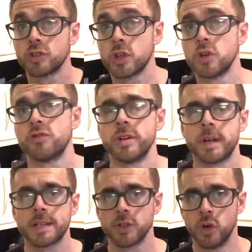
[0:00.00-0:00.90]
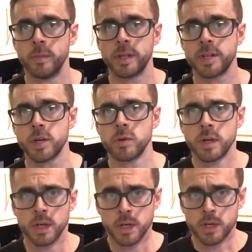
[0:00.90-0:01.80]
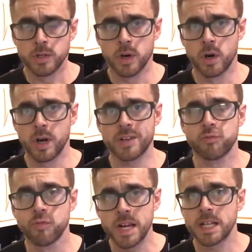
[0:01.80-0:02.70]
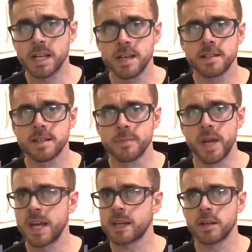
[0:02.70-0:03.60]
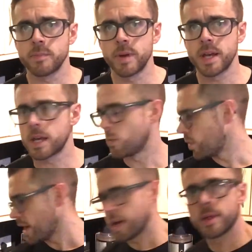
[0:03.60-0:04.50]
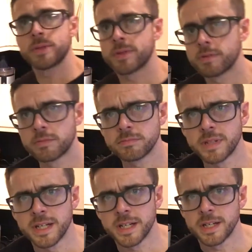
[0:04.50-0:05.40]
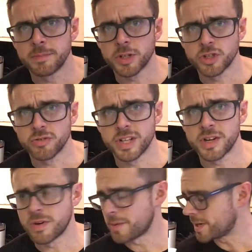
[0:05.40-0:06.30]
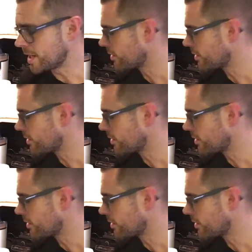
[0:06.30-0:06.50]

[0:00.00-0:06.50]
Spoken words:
deodorant as I normally do. So it's really easy to make. You make it with, I should really know how many